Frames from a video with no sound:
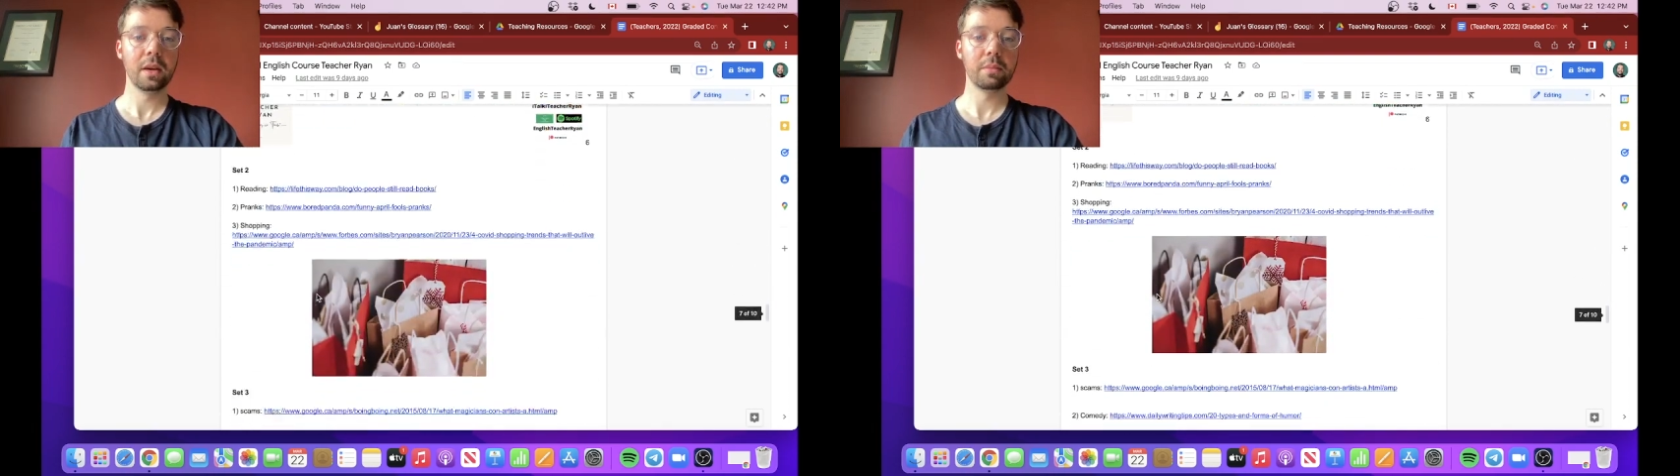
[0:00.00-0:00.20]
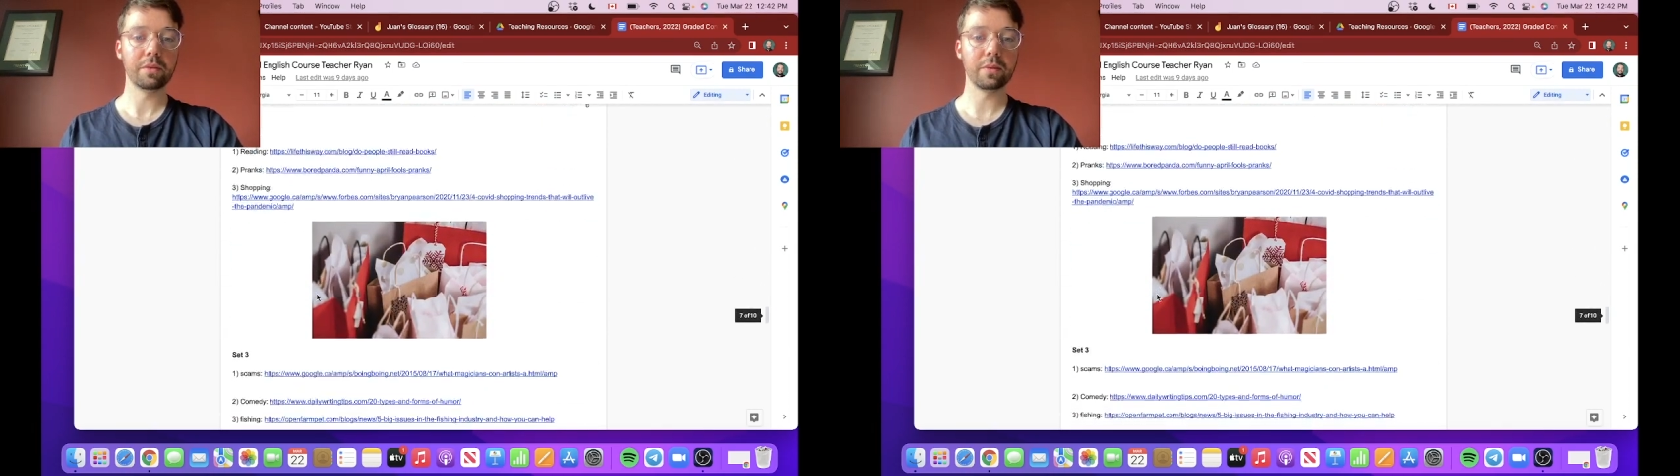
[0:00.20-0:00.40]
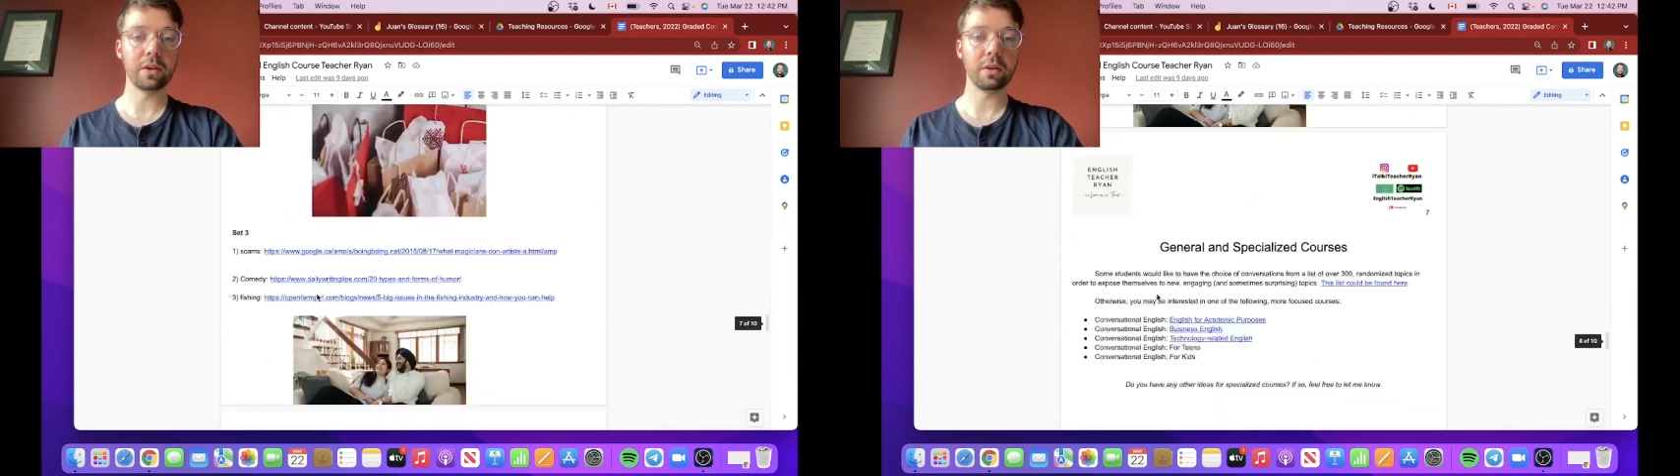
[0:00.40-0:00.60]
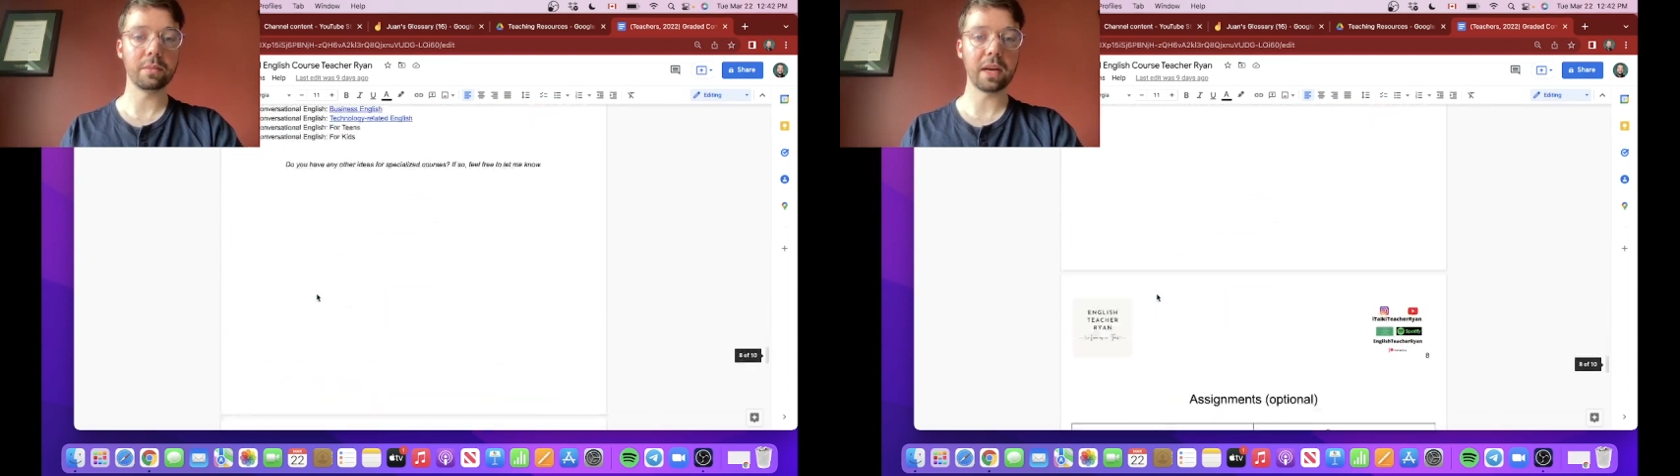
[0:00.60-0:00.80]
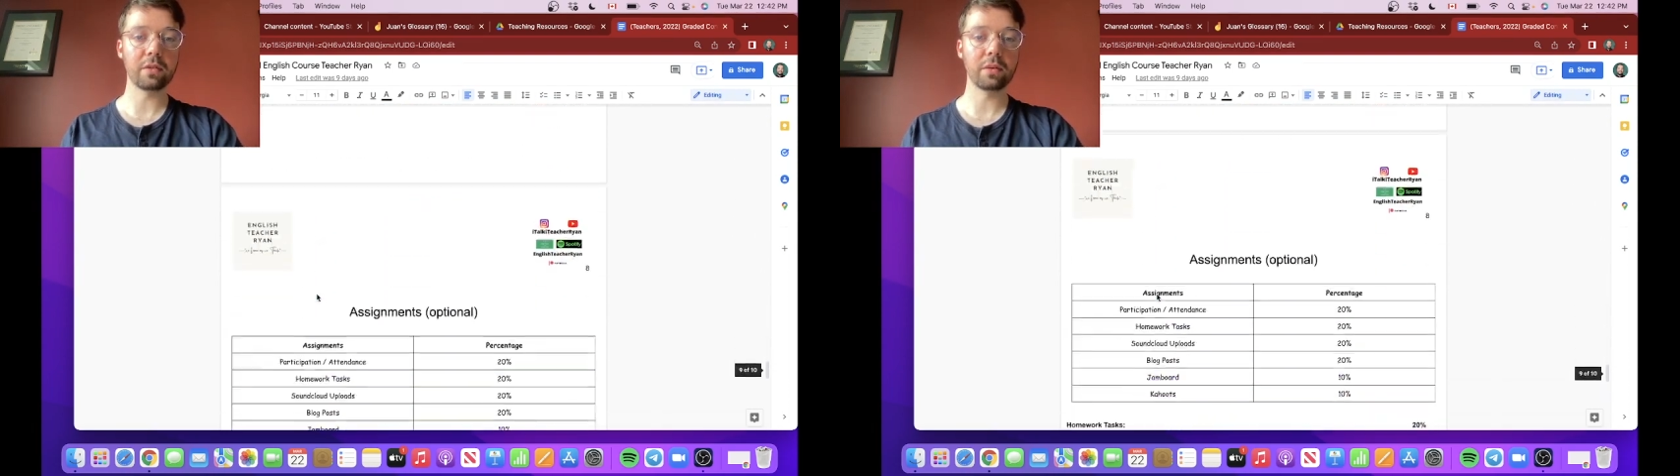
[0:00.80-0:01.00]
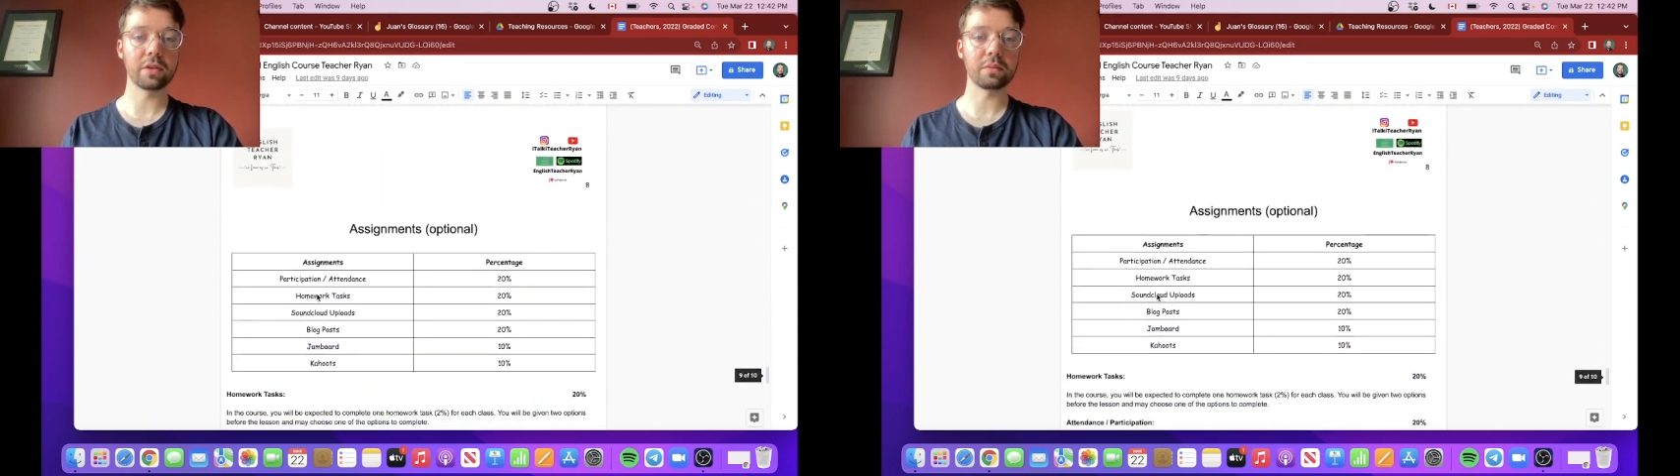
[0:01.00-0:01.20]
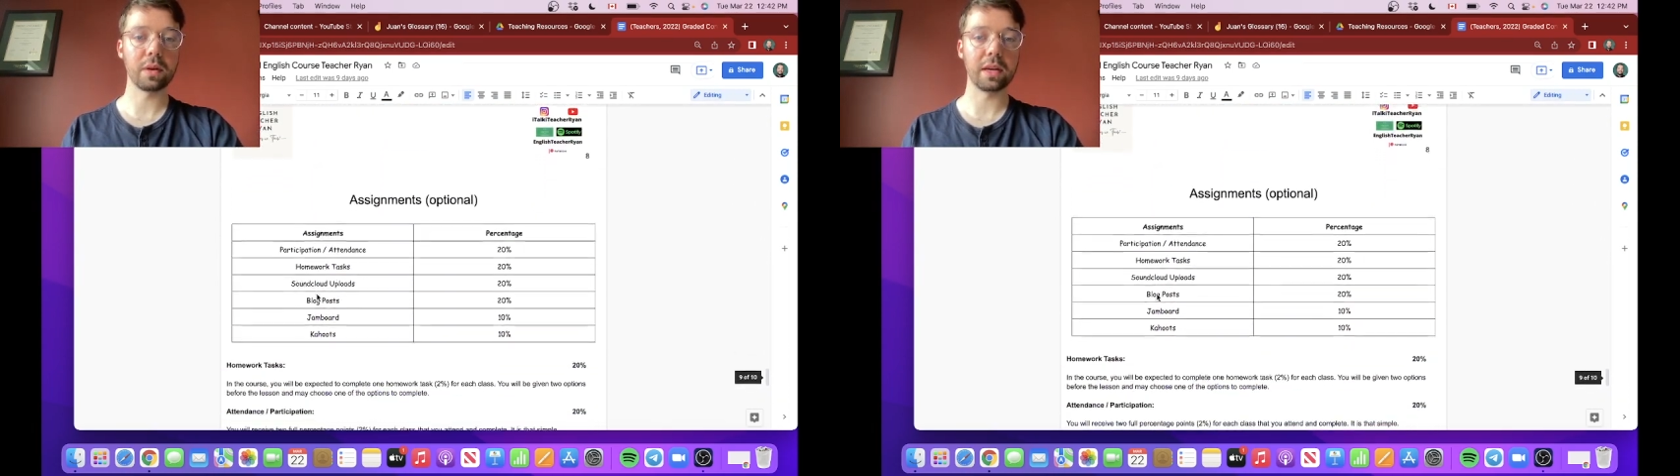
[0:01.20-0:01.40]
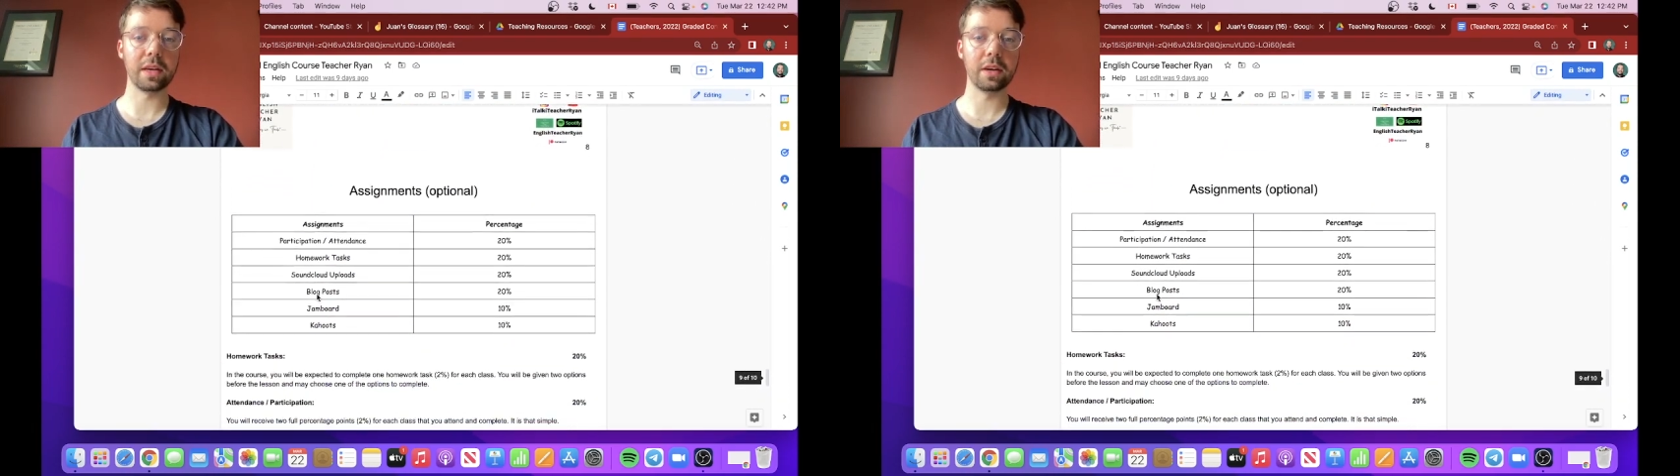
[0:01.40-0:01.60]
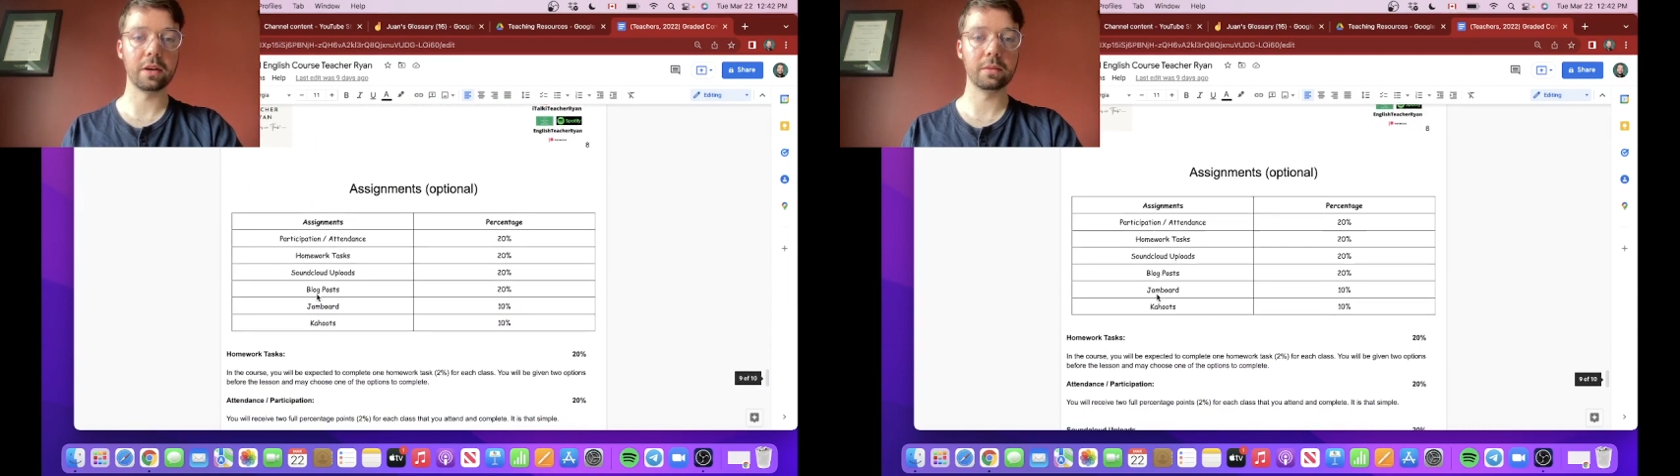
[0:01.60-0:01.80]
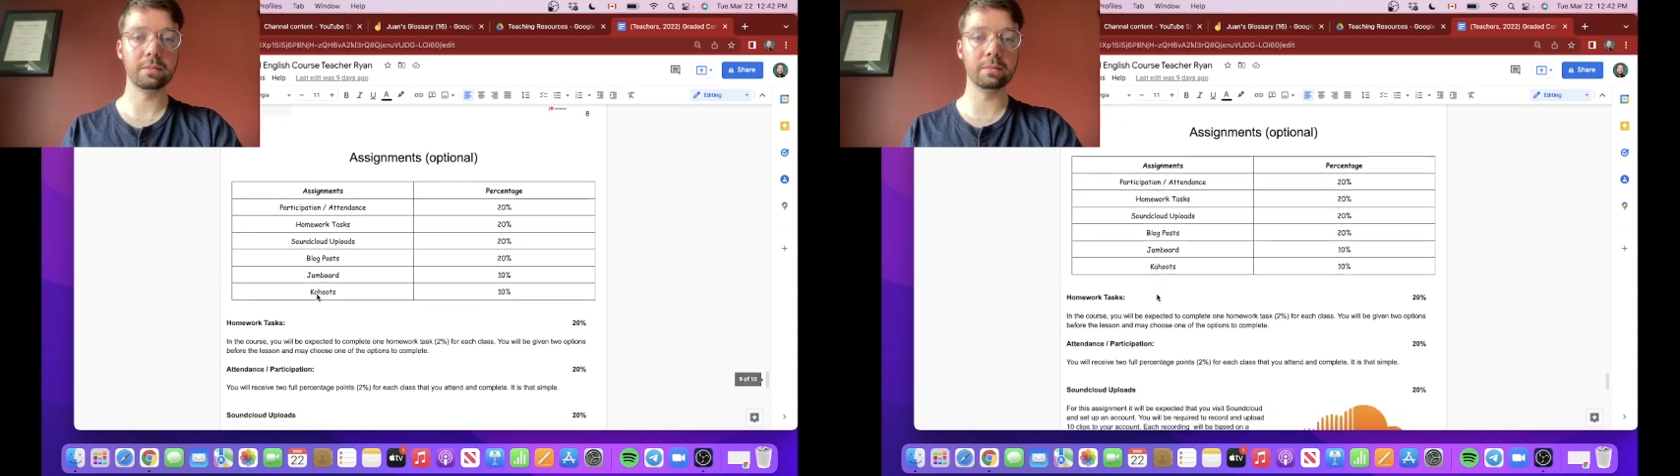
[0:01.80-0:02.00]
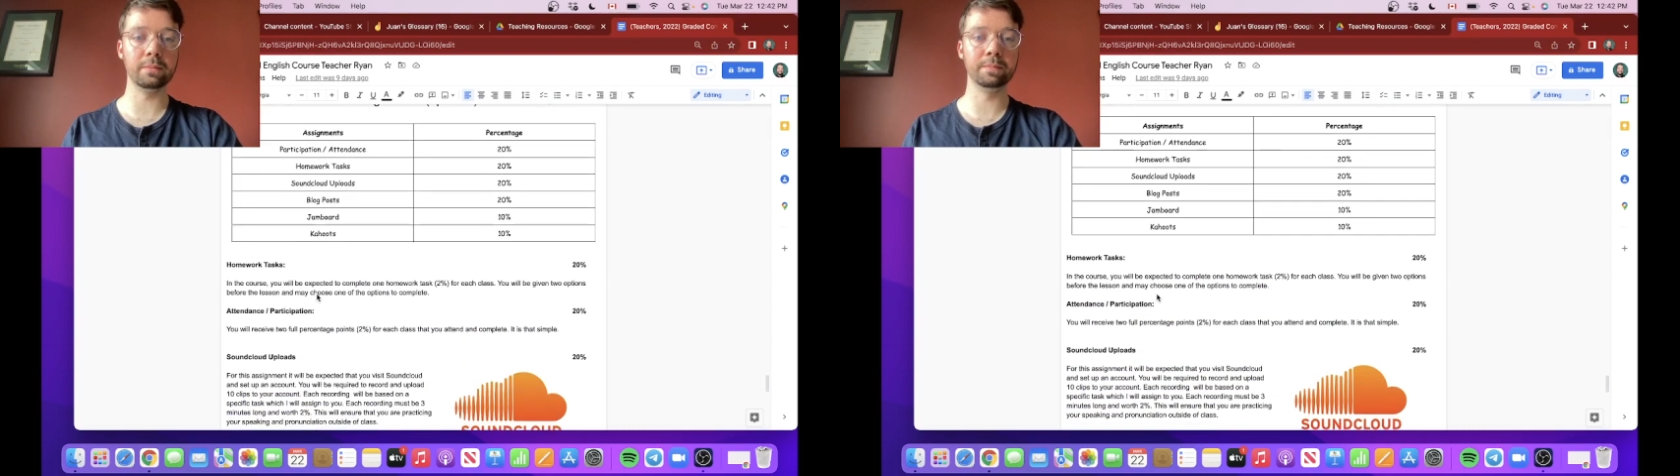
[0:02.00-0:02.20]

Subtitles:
But if we go to my course right here,